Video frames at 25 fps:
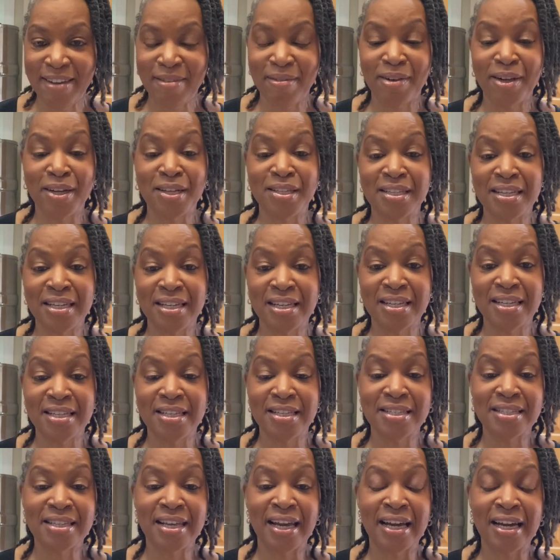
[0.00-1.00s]
because it
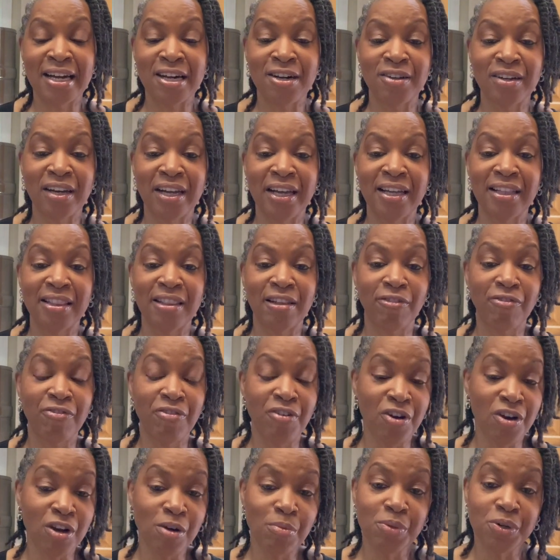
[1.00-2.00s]
is out at the
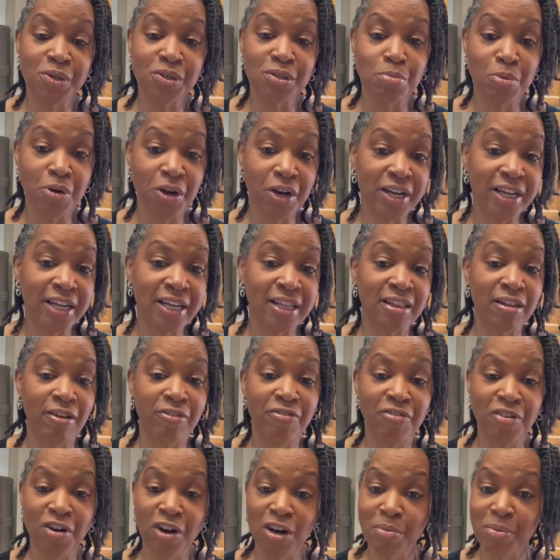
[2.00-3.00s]
farmer's market. The
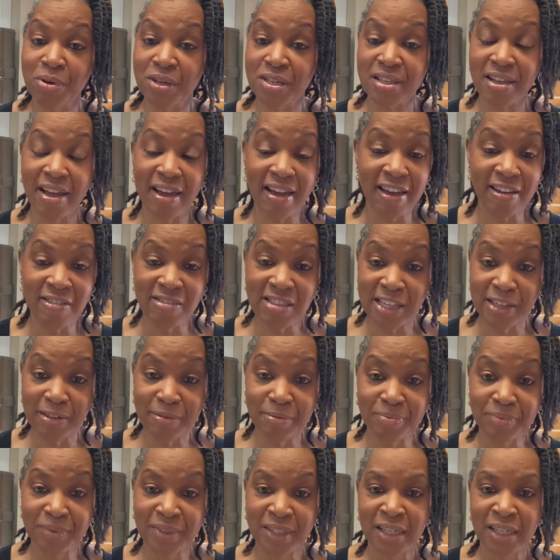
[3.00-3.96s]
farmers have them.